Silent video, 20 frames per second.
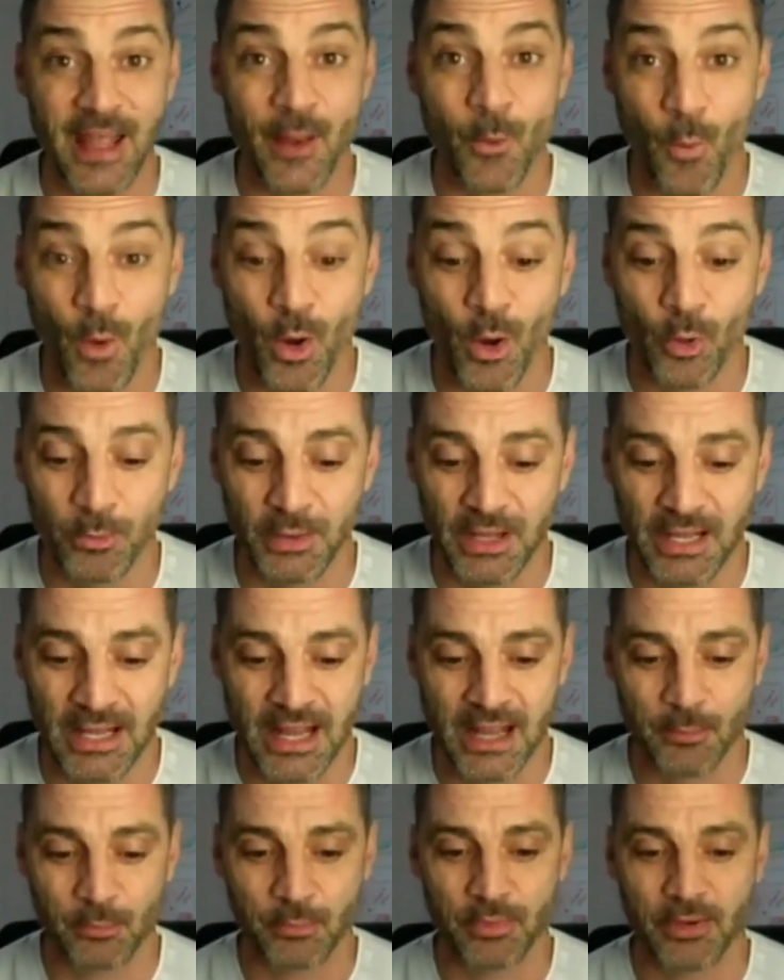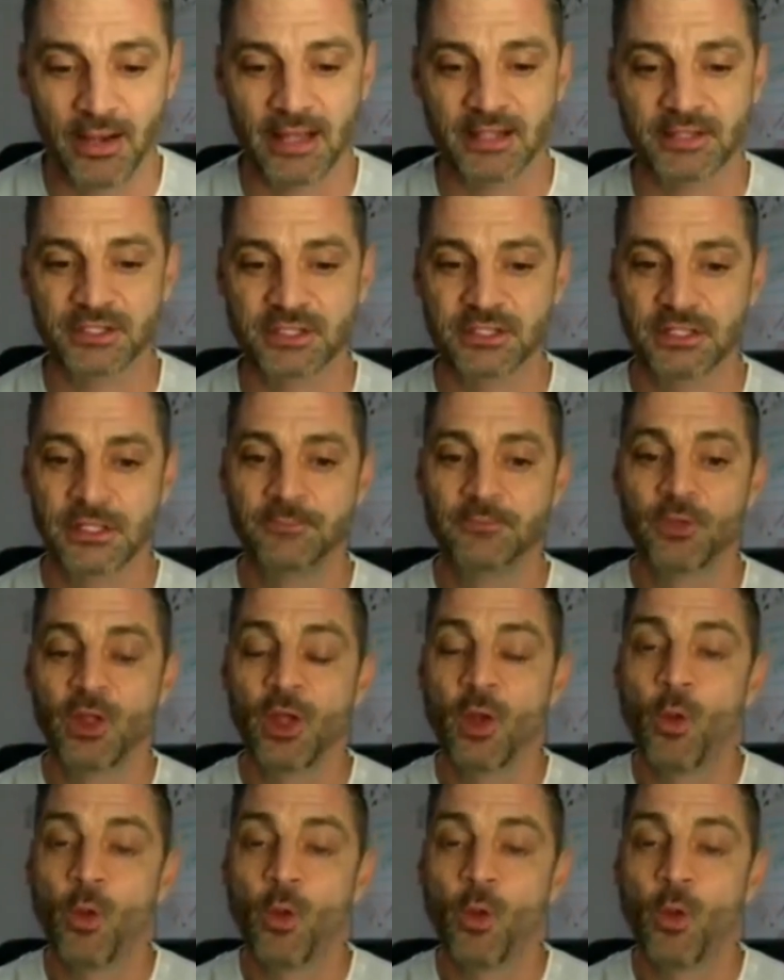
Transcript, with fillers: it will be in place.